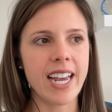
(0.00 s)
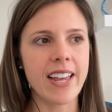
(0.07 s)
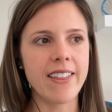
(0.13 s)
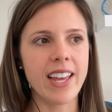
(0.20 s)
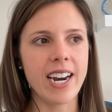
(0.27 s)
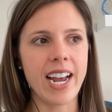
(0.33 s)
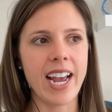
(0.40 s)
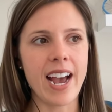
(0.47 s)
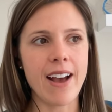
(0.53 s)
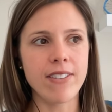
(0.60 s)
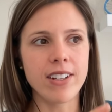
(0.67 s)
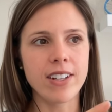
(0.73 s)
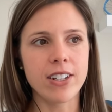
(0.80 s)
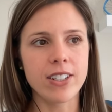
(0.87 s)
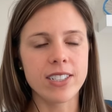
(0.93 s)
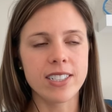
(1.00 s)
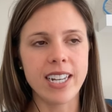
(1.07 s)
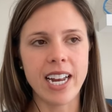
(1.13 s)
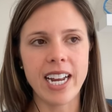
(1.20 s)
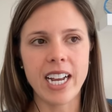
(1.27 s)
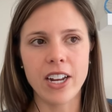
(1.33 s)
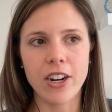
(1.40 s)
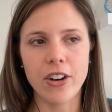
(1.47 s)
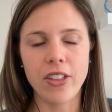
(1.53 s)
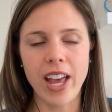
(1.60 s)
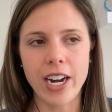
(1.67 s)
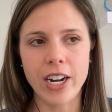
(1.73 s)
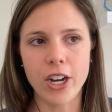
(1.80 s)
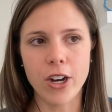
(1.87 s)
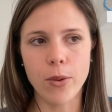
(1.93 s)
And then I have a little setting under
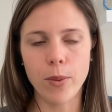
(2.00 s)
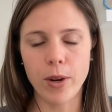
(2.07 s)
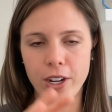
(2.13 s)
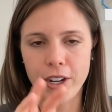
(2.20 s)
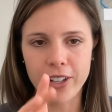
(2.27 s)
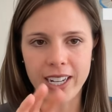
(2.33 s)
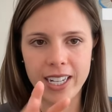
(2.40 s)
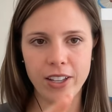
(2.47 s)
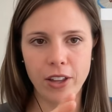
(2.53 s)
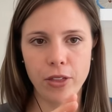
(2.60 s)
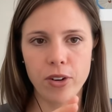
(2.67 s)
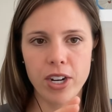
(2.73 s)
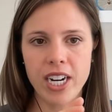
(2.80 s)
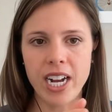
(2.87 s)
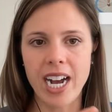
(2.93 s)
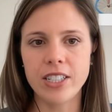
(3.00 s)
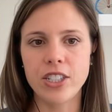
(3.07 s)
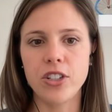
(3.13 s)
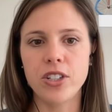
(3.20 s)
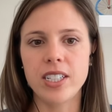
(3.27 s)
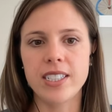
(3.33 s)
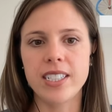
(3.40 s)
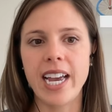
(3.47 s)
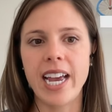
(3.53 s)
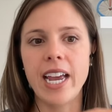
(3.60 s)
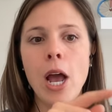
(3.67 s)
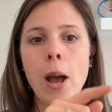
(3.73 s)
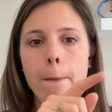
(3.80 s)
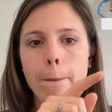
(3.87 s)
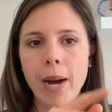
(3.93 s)
that note where you click the three dots, you can
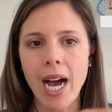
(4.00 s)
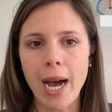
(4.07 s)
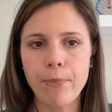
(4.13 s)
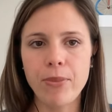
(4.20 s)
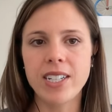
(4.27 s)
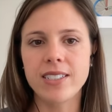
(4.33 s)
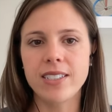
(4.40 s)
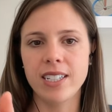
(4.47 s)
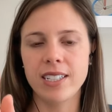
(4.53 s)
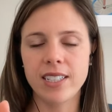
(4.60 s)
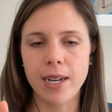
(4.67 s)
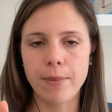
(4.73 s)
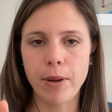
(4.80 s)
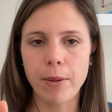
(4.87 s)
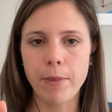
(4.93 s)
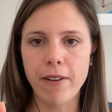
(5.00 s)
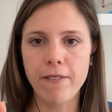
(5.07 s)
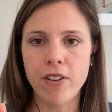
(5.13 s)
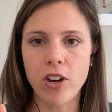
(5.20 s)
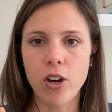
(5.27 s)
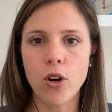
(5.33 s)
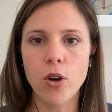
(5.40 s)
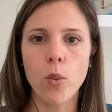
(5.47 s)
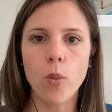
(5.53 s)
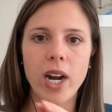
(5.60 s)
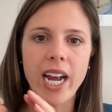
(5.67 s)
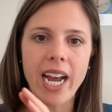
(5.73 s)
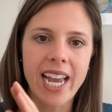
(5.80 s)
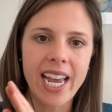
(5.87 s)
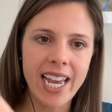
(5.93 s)
say pop this list up on my phone
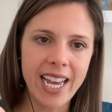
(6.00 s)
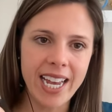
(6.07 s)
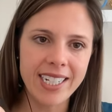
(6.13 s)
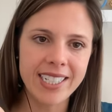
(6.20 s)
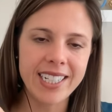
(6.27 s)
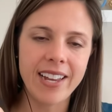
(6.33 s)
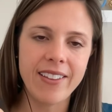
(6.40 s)
when I hit,